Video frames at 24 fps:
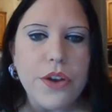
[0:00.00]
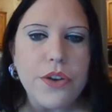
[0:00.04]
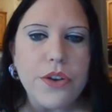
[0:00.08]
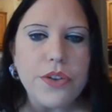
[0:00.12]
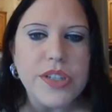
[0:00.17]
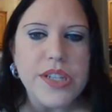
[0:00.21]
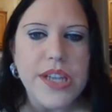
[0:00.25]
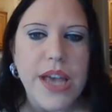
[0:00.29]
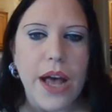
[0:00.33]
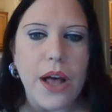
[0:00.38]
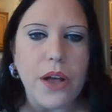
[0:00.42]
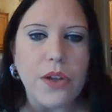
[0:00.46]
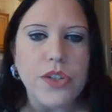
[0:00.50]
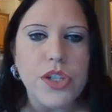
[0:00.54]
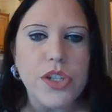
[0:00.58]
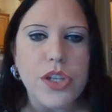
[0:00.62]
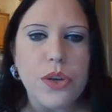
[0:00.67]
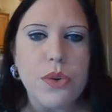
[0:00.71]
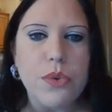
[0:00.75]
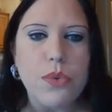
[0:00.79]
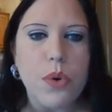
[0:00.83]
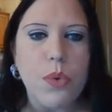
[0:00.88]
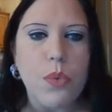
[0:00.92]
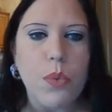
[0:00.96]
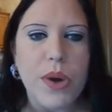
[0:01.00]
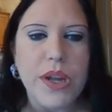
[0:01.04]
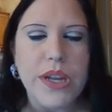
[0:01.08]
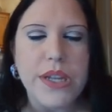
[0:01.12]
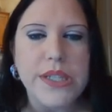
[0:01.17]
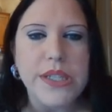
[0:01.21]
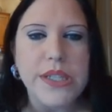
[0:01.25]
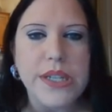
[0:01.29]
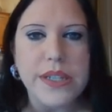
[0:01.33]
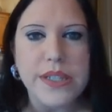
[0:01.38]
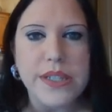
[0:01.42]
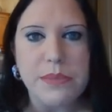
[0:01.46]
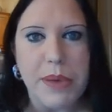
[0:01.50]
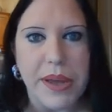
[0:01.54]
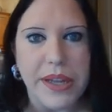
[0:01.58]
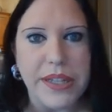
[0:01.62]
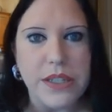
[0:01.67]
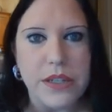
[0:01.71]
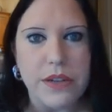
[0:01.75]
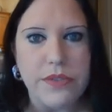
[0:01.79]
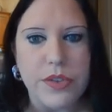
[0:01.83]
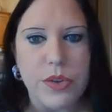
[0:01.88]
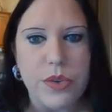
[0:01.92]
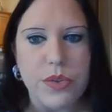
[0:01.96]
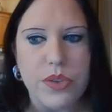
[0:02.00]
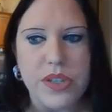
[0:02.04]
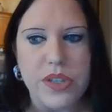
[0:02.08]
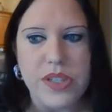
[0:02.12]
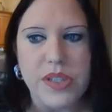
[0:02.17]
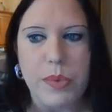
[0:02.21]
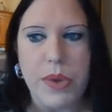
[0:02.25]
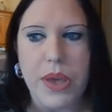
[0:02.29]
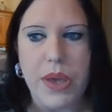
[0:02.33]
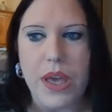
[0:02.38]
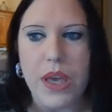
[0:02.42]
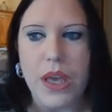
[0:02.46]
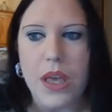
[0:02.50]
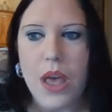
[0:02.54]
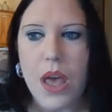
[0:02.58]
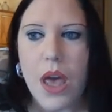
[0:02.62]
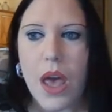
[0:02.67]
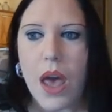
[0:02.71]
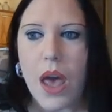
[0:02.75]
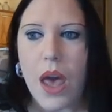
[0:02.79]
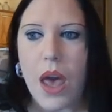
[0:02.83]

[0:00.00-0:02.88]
here tells you what is expected of you this week.